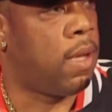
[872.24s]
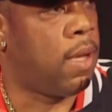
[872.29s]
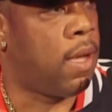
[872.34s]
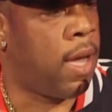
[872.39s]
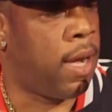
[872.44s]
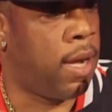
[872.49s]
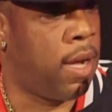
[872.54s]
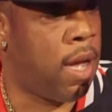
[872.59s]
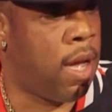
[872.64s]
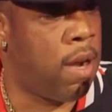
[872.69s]

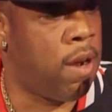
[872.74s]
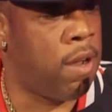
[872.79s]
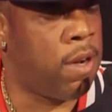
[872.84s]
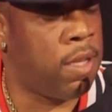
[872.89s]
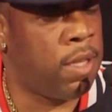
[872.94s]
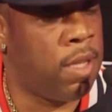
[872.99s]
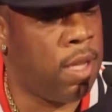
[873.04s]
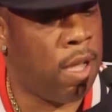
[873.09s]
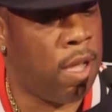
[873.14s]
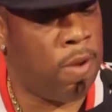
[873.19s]
I got on
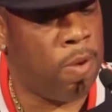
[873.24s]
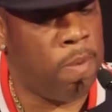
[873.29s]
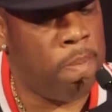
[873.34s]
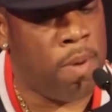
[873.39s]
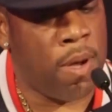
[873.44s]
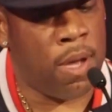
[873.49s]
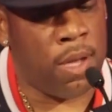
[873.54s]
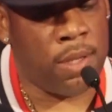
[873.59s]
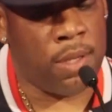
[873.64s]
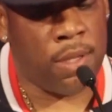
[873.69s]
the yellow
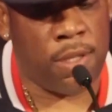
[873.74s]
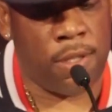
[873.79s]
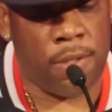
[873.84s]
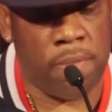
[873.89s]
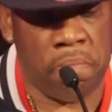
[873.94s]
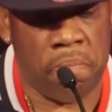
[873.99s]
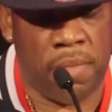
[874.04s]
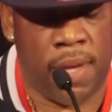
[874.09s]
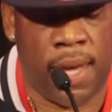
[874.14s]
bus.